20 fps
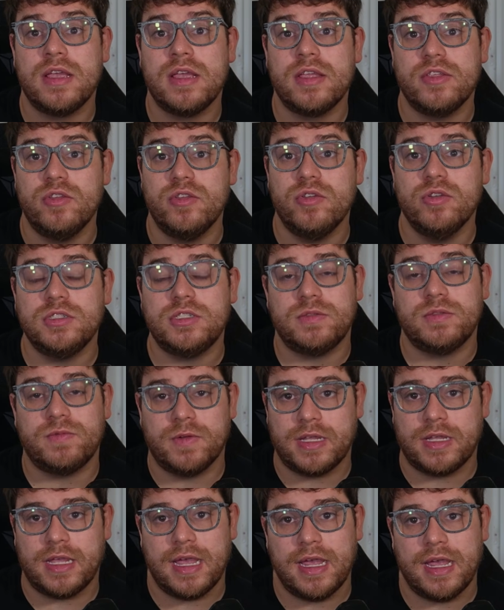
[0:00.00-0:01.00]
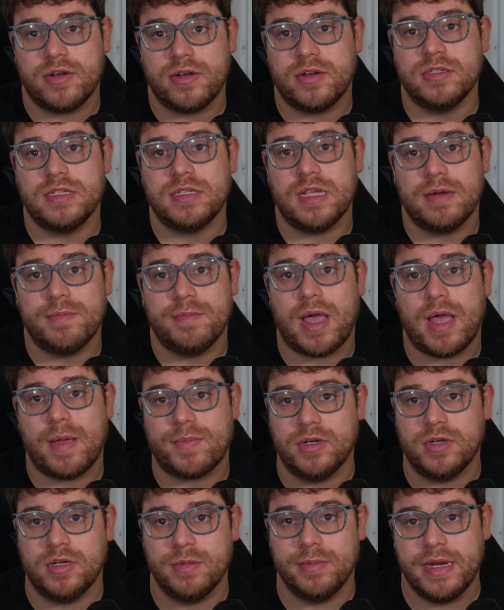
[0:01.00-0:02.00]
used for characters in
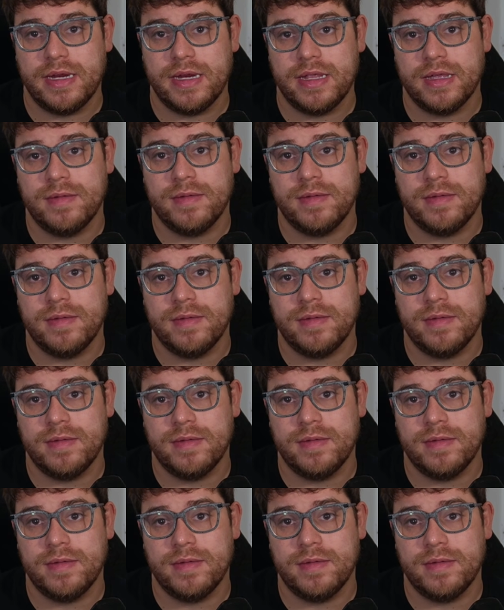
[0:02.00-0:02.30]
popular media.